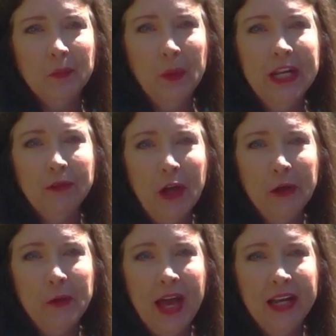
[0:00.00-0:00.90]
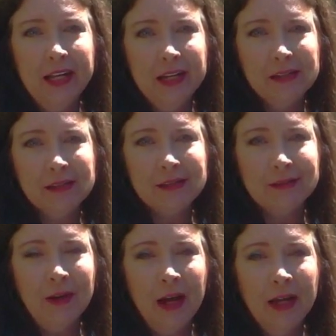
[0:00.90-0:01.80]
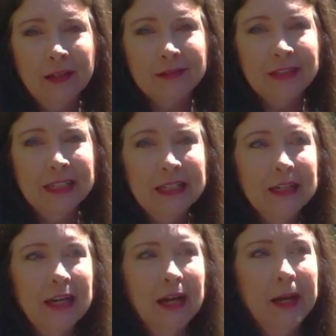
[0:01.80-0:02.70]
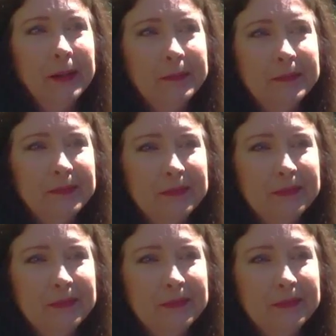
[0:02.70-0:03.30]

we don't know who that is, right? Um,